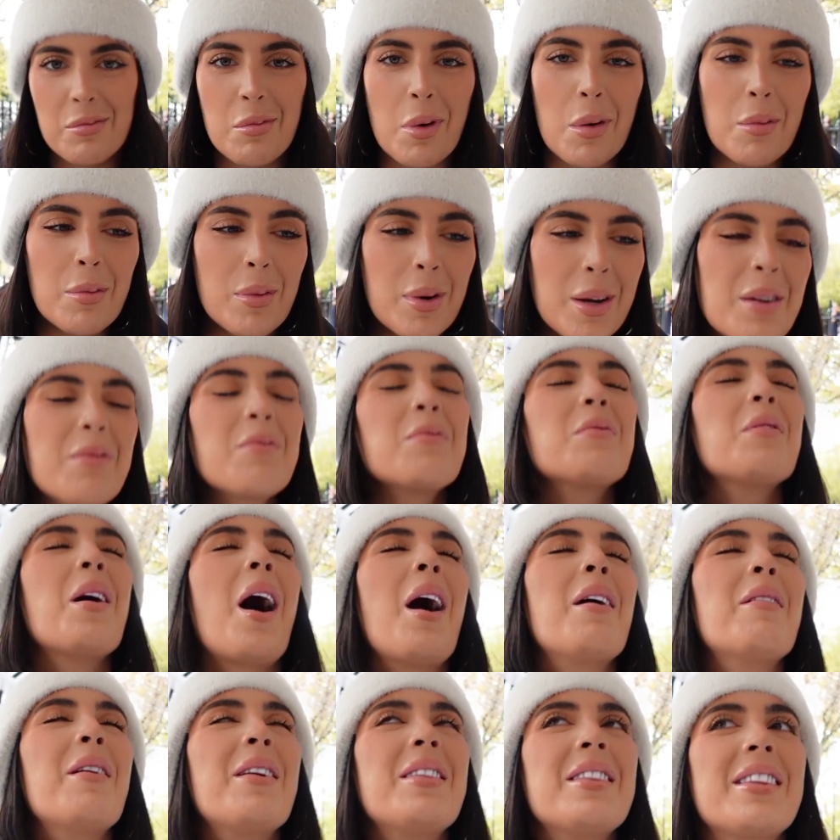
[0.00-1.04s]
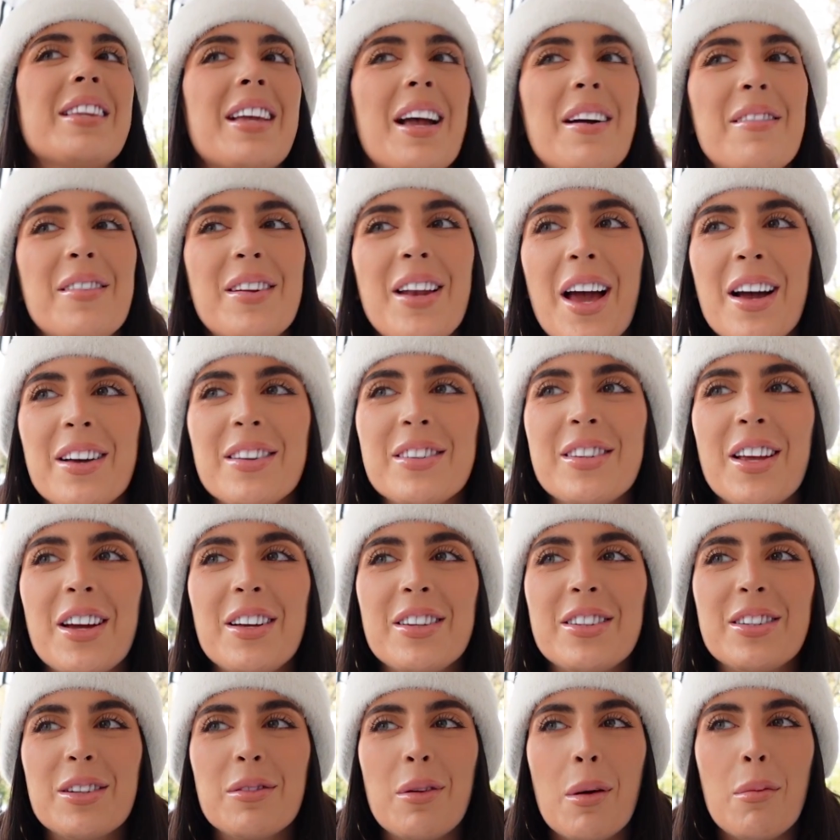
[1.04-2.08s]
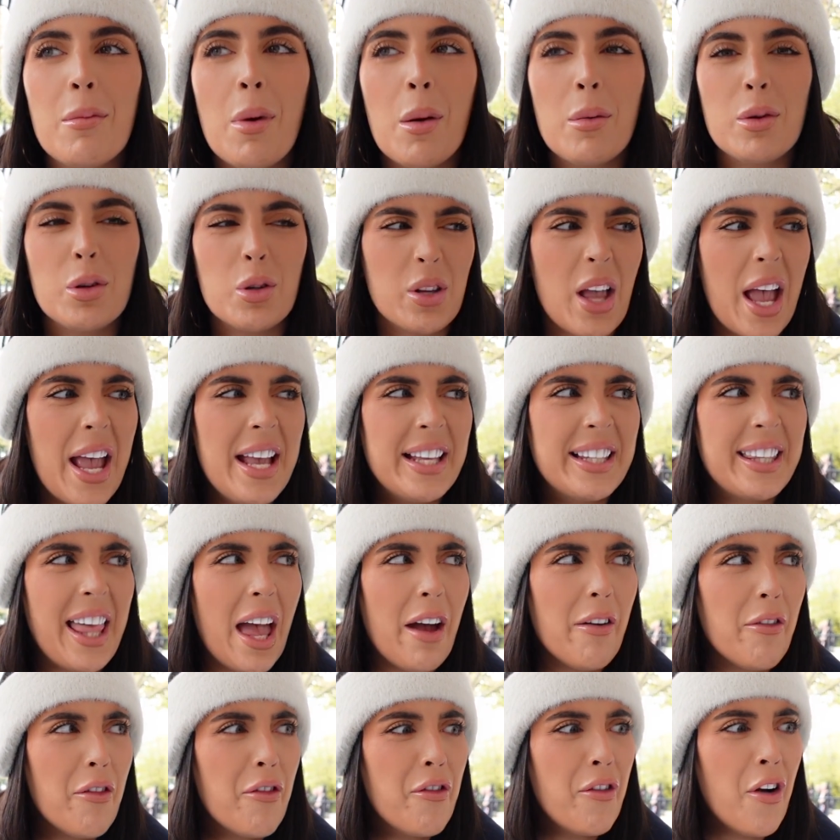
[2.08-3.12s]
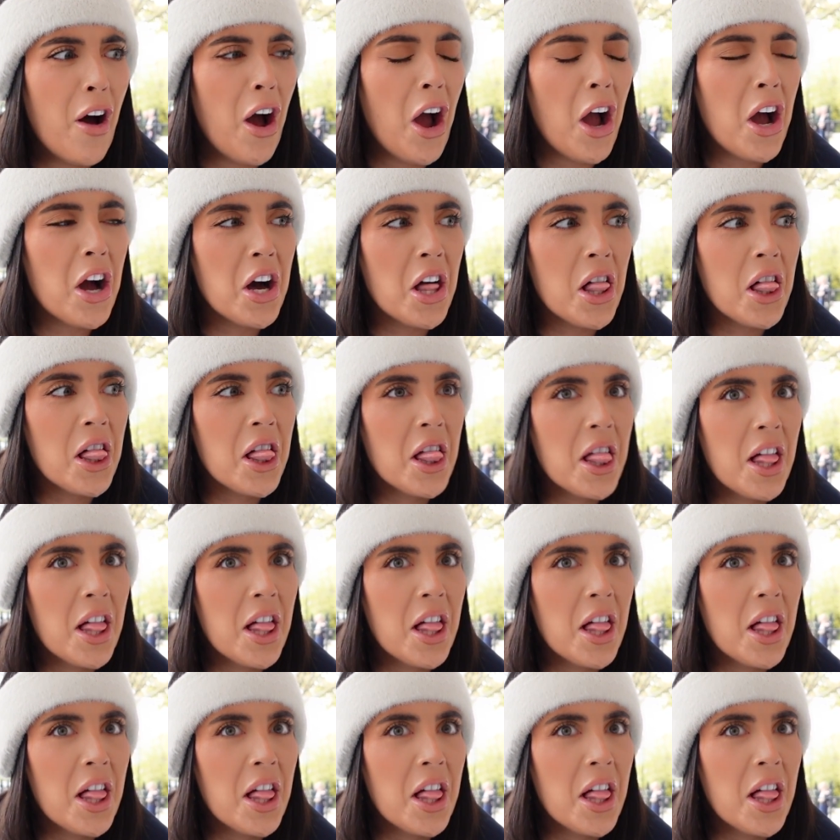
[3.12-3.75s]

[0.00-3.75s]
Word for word: mum, well, I went to get my nails toasted with mum. She was like, "Is that fungal?"